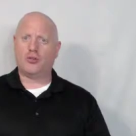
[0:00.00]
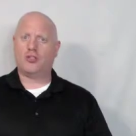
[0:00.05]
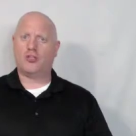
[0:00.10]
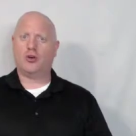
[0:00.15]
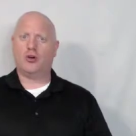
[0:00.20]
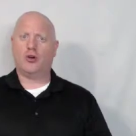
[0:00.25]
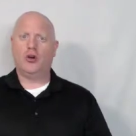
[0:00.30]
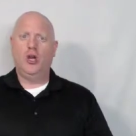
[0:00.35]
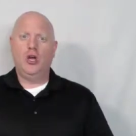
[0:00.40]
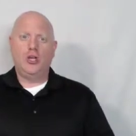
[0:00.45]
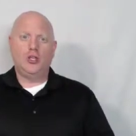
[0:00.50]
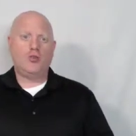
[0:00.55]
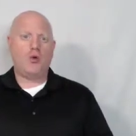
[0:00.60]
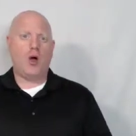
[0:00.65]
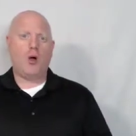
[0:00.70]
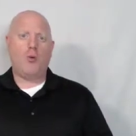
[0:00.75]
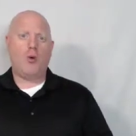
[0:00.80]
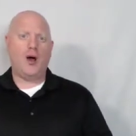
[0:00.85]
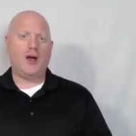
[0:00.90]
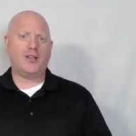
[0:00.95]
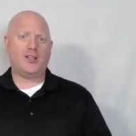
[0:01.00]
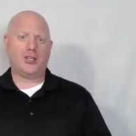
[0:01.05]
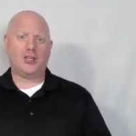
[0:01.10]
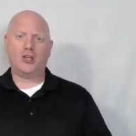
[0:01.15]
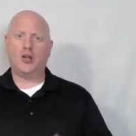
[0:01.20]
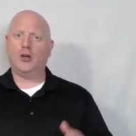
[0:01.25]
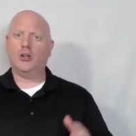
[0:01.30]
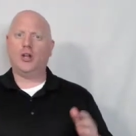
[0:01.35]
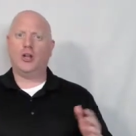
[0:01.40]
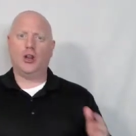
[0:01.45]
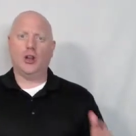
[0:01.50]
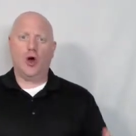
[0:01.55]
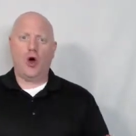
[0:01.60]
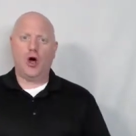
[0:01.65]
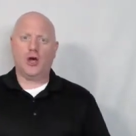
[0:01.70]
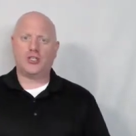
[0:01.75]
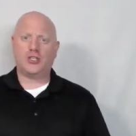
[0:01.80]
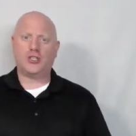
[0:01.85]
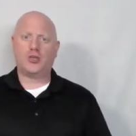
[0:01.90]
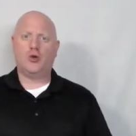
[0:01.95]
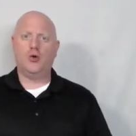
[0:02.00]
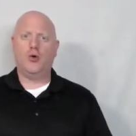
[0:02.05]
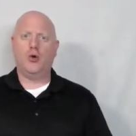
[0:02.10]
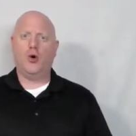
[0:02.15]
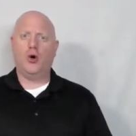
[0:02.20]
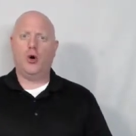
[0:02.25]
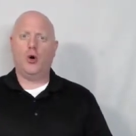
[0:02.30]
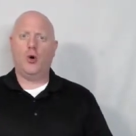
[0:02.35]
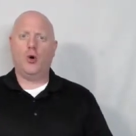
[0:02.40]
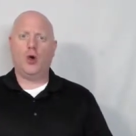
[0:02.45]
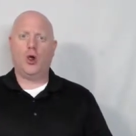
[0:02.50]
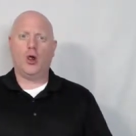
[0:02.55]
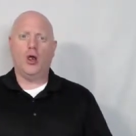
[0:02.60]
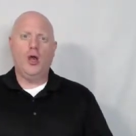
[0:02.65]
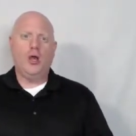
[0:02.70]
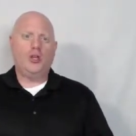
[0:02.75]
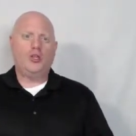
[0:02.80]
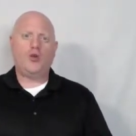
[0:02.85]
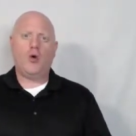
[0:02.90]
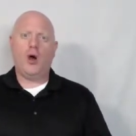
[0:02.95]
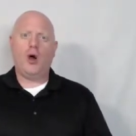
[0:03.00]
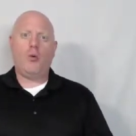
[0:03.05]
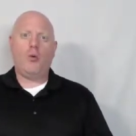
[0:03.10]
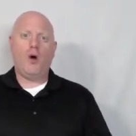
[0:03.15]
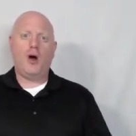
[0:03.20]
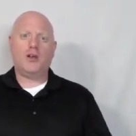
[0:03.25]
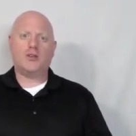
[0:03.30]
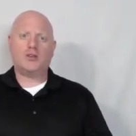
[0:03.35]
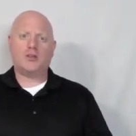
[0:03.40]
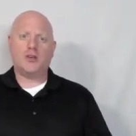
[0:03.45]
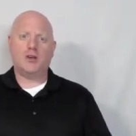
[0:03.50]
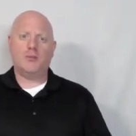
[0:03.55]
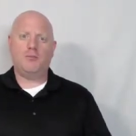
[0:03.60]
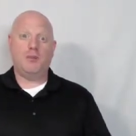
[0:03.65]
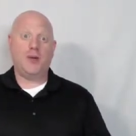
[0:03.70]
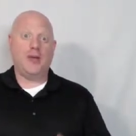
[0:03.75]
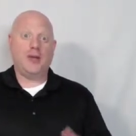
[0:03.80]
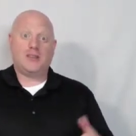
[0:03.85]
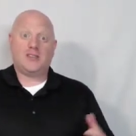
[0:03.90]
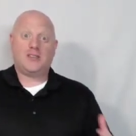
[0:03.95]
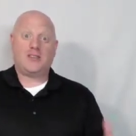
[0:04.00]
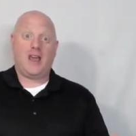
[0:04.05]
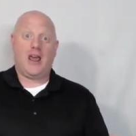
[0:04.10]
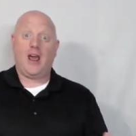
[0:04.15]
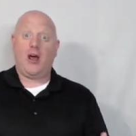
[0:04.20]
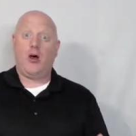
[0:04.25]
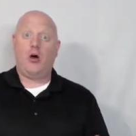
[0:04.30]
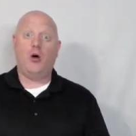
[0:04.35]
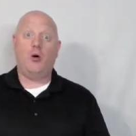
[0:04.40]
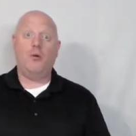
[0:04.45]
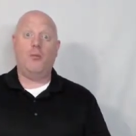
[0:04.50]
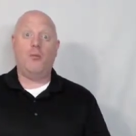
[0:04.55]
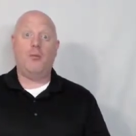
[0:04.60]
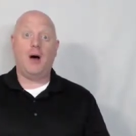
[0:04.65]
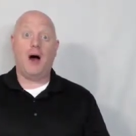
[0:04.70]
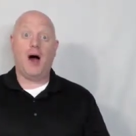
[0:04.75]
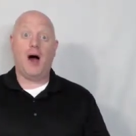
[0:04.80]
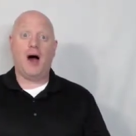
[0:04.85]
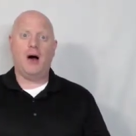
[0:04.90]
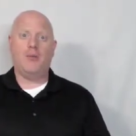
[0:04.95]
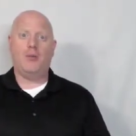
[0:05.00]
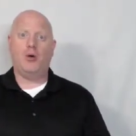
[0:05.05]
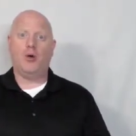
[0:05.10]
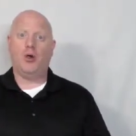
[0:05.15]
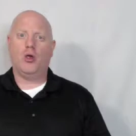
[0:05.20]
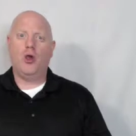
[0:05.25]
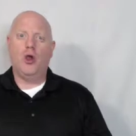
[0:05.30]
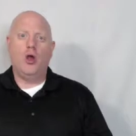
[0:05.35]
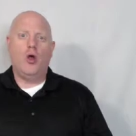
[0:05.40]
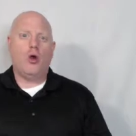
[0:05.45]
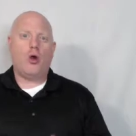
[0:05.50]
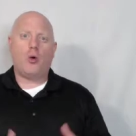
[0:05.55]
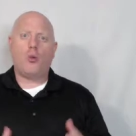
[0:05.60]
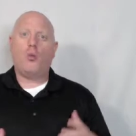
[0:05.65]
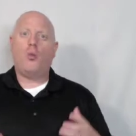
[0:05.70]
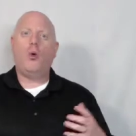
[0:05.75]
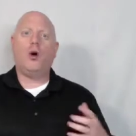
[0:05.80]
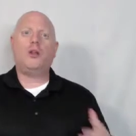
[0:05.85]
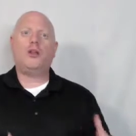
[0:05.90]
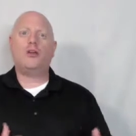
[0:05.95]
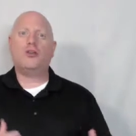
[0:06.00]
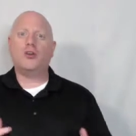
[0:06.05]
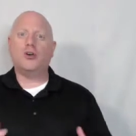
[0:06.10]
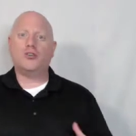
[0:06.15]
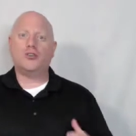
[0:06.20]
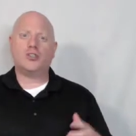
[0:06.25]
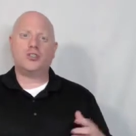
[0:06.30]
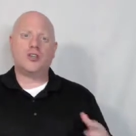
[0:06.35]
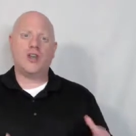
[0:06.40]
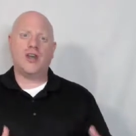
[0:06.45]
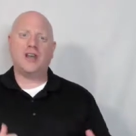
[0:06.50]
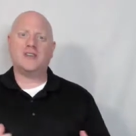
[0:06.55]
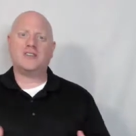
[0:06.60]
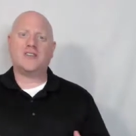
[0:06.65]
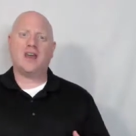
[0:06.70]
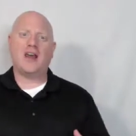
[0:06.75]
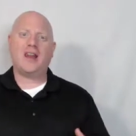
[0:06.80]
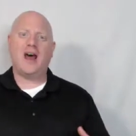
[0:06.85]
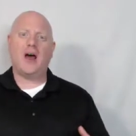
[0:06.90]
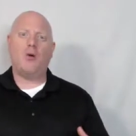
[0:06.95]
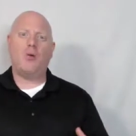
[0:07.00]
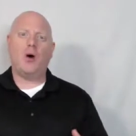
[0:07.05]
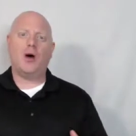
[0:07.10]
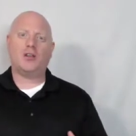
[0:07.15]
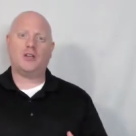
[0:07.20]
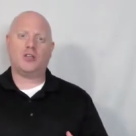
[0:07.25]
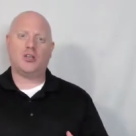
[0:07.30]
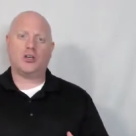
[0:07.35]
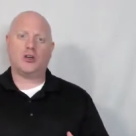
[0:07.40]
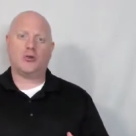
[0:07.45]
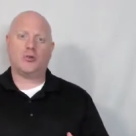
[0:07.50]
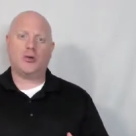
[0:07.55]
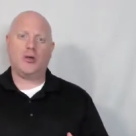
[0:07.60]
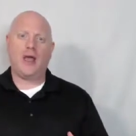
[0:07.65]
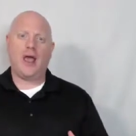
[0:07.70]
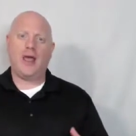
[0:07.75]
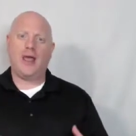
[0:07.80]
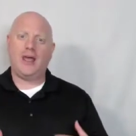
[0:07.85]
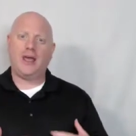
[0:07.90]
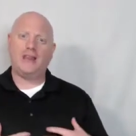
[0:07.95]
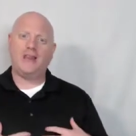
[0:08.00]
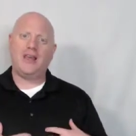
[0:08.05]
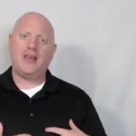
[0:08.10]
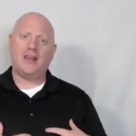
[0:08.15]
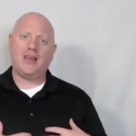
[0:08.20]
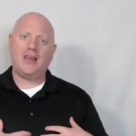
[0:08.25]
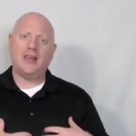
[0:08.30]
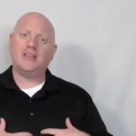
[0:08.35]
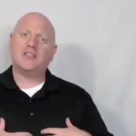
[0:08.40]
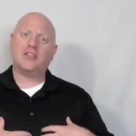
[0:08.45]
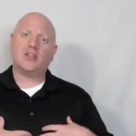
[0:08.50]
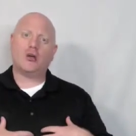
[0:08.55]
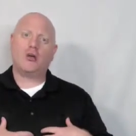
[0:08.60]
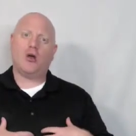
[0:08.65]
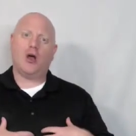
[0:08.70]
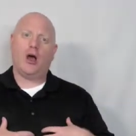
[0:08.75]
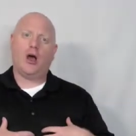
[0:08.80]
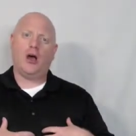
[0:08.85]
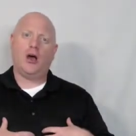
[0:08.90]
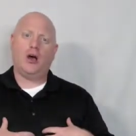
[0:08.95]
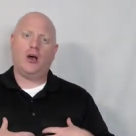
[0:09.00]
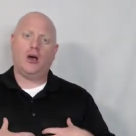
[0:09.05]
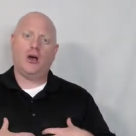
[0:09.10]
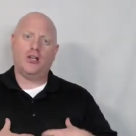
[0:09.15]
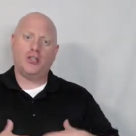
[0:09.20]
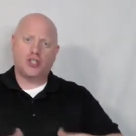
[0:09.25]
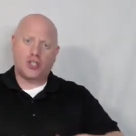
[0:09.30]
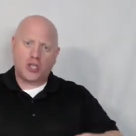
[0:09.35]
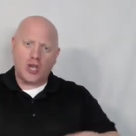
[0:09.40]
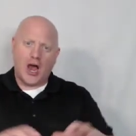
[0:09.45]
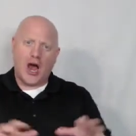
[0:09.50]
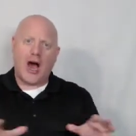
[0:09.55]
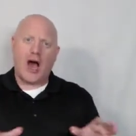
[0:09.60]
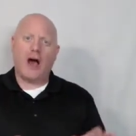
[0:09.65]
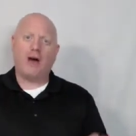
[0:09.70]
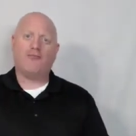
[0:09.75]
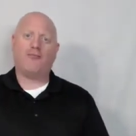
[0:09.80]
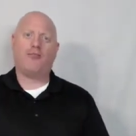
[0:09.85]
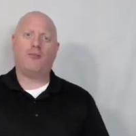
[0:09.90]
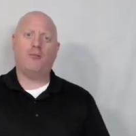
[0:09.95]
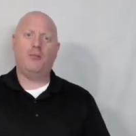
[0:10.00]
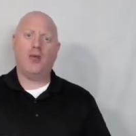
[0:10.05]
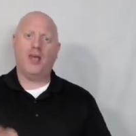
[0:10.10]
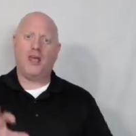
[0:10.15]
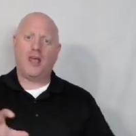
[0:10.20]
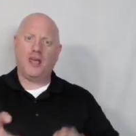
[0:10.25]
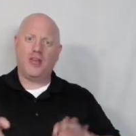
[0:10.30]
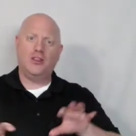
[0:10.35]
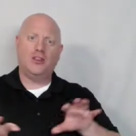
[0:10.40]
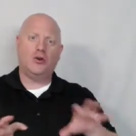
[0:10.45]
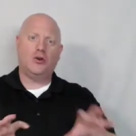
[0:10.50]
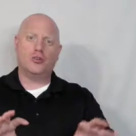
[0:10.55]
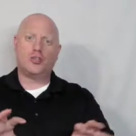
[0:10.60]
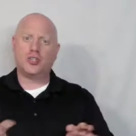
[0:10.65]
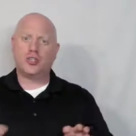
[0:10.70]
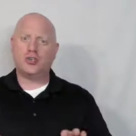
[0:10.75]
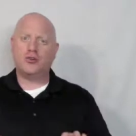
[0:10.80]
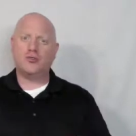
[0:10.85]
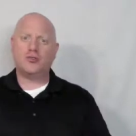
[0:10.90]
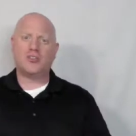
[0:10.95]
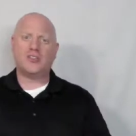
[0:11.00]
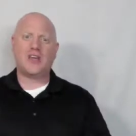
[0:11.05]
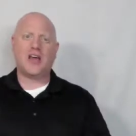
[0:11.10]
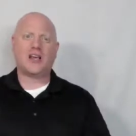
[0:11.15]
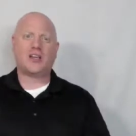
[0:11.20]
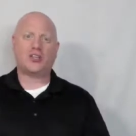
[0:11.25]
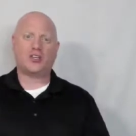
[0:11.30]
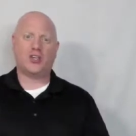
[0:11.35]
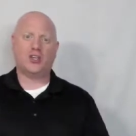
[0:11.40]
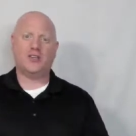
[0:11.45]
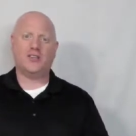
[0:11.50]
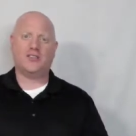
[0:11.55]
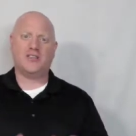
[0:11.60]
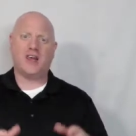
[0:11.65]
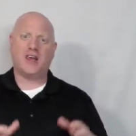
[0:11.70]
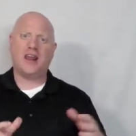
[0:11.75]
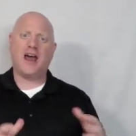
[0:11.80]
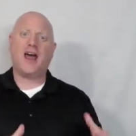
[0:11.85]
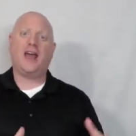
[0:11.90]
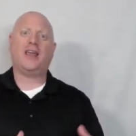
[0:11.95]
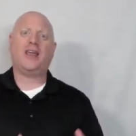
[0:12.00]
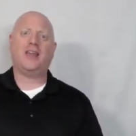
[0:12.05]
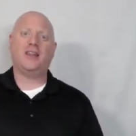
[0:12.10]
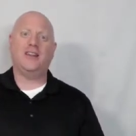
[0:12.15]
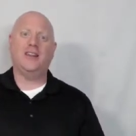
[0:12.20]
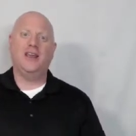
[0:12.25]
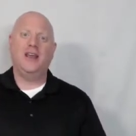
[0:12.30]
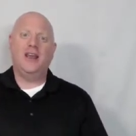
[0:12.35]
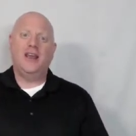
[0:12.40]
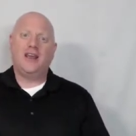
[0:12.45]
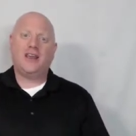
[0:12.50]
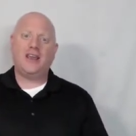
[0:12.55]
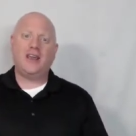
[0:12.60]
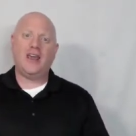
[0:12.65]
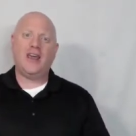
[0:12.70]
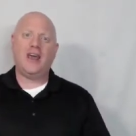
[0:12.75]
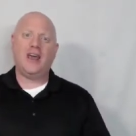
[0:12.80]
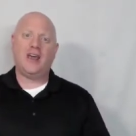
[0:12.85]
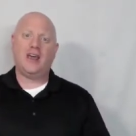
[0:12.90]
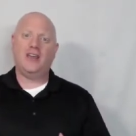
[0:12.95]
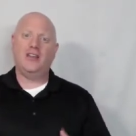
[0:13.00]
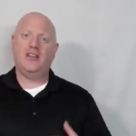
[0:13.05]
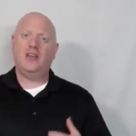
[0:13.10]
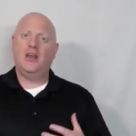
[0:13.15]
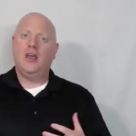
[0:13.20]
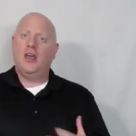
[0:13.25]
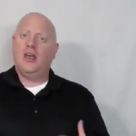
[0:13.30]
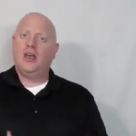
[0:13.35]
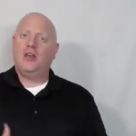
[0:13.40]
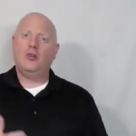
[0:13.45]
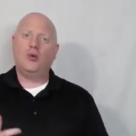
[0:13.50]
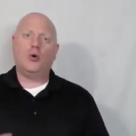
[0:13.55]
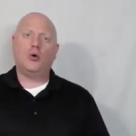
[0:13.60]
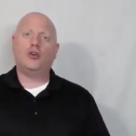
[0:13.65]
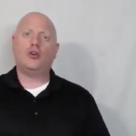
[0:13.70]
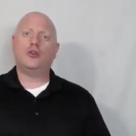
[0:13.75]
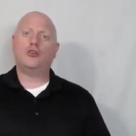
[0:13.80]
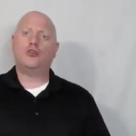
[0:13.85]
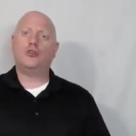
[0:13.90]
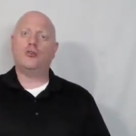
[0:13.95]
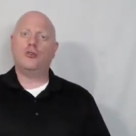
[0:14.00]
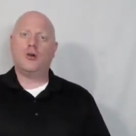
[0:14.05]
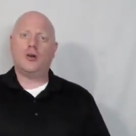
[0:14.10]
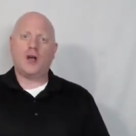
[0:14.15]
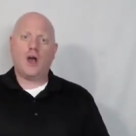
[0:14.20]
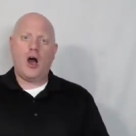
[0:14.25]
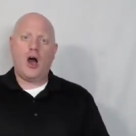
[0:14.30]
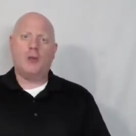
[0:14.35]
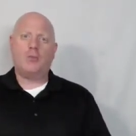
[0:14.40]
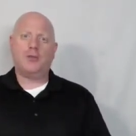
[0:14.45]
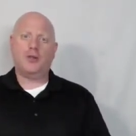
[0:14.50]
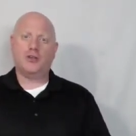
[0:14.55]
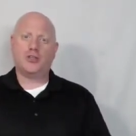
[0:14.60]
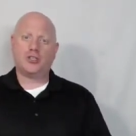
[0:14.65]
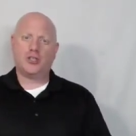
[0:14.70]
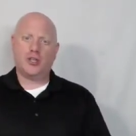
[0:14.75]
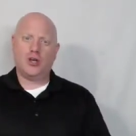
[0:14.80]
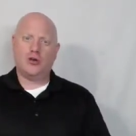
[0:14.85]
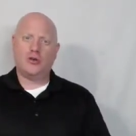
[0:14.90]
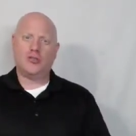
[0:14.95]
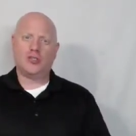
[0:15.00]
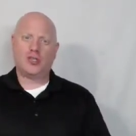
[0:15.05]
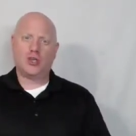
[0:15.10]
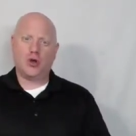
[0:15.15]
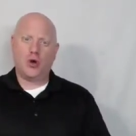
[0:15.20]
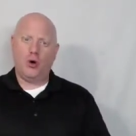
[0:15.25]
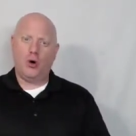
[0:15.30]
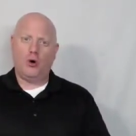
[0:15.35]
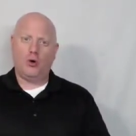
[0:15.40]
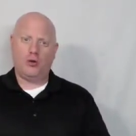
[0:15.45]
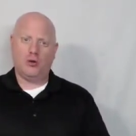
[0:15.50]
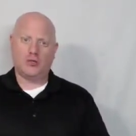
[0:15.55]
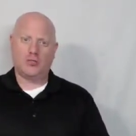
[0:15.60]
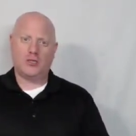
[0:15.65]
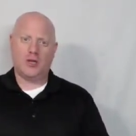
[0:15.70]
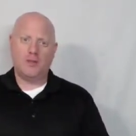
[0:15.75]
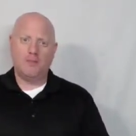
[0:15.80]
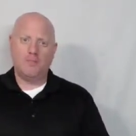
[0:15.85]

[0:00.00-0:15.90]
or do I want to go to law school, or do I want to be a stay-at-home mom, or what are those things that I want to create? And then is there a job for me in those two sections that I can get in order to accomplish those goals?